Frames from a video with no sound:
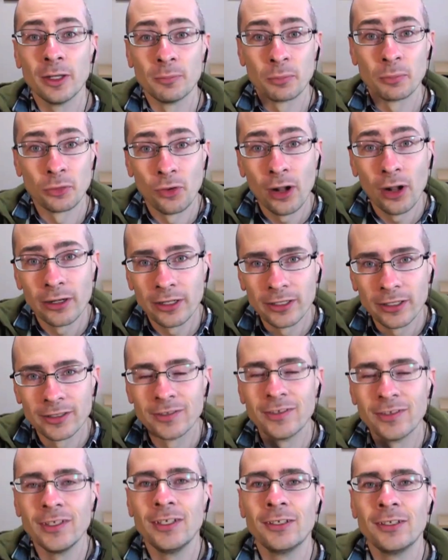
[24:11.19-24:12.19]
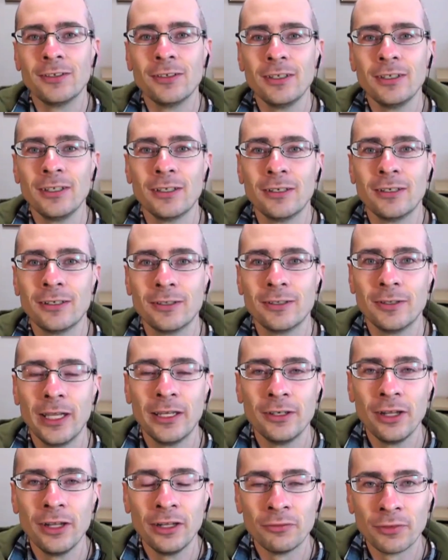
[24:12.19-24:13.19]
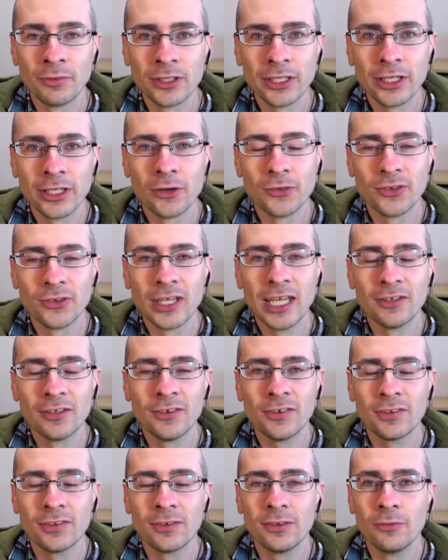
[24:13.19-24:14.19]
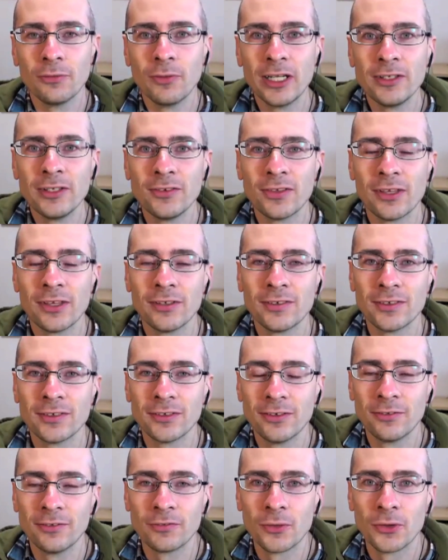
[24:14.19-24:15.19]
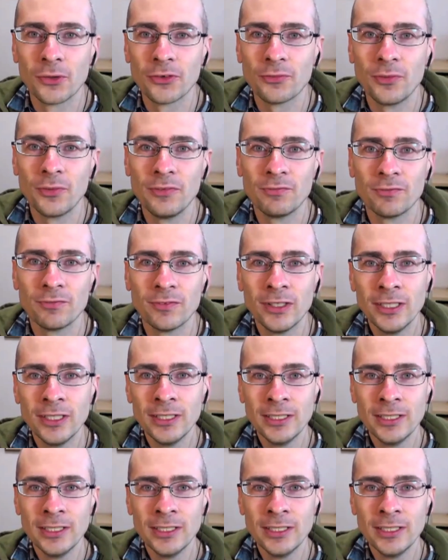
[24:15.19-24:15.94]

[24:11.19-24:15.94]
product in uh, and and really goes against the ways that uh, of course we've